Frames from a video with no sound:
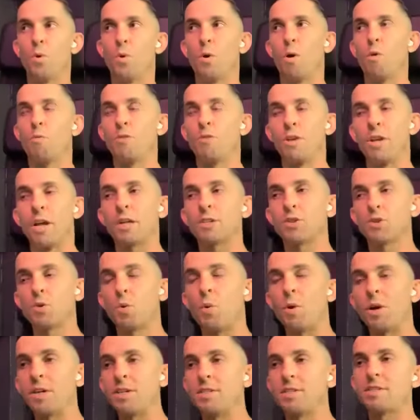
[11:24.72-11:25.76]
over the next
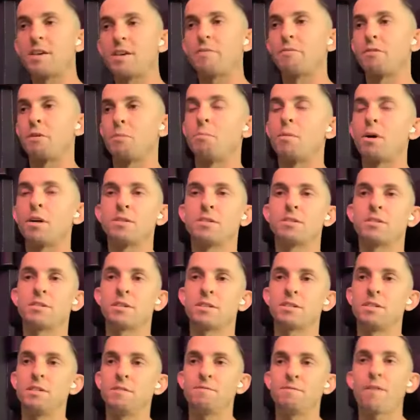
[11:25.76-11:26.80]
27 months,
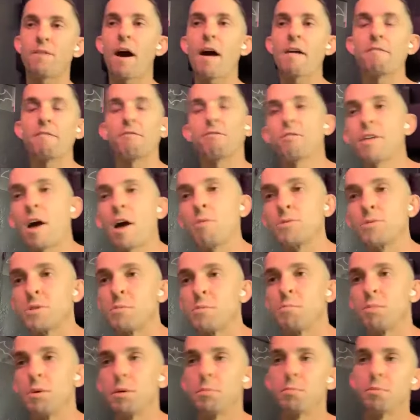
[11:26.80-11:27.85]

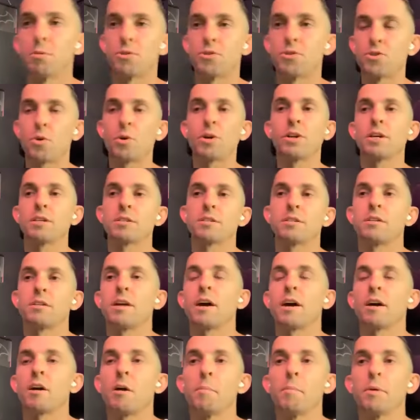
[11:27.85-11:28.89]
65,000 people joined us in
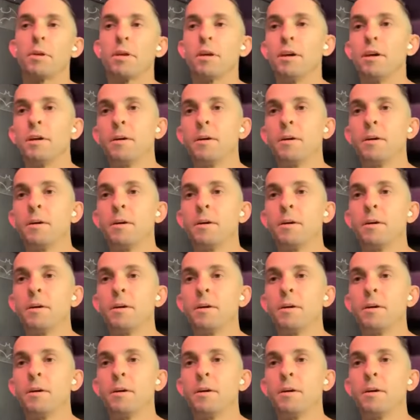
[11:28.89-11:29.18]
that company.